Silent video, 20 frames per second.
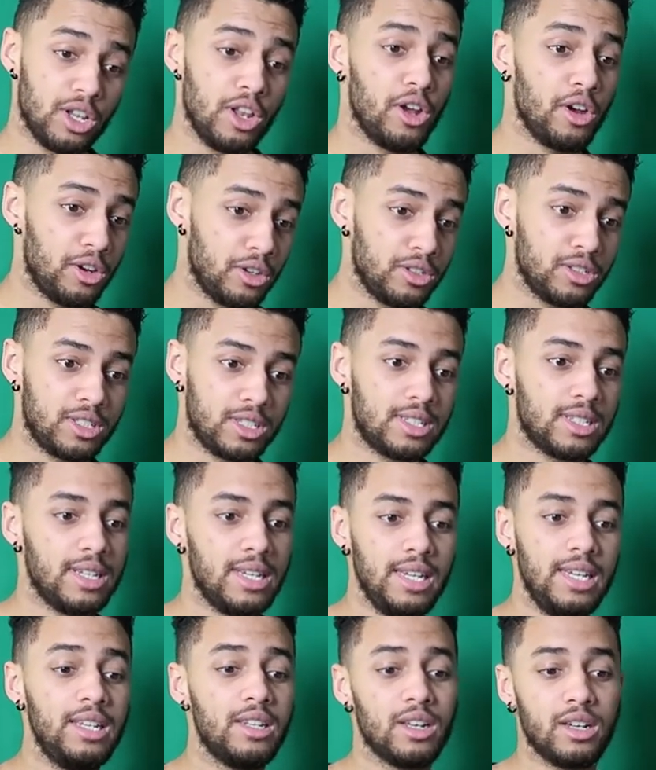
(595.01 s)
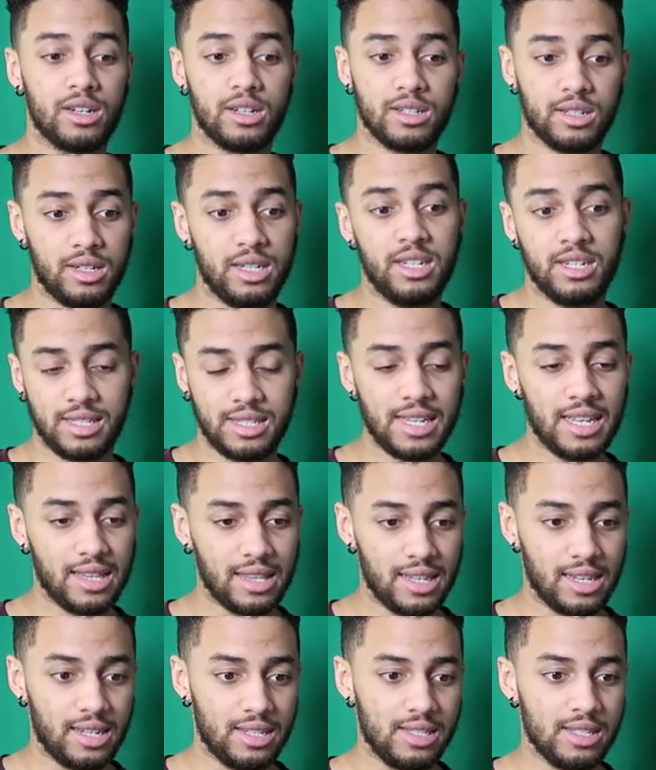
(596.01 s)
learned in a
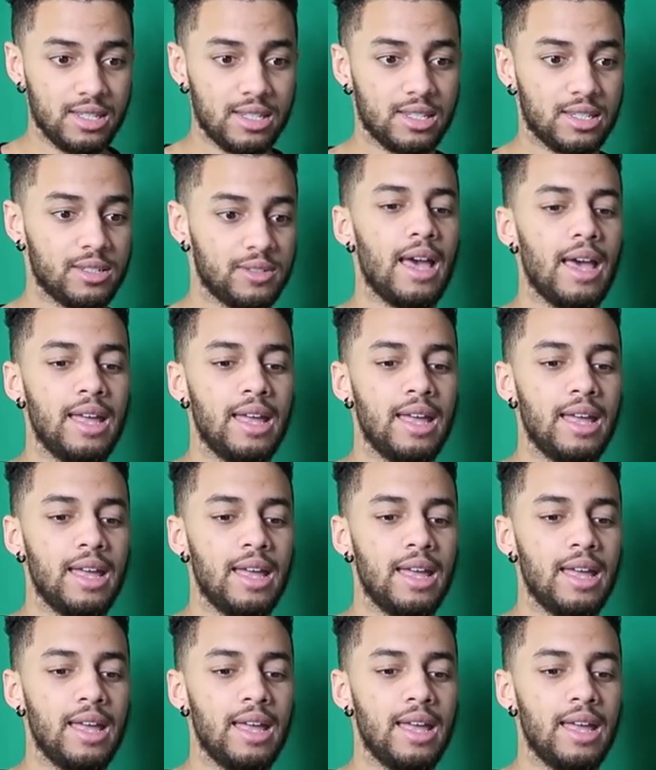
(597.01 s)
sentence.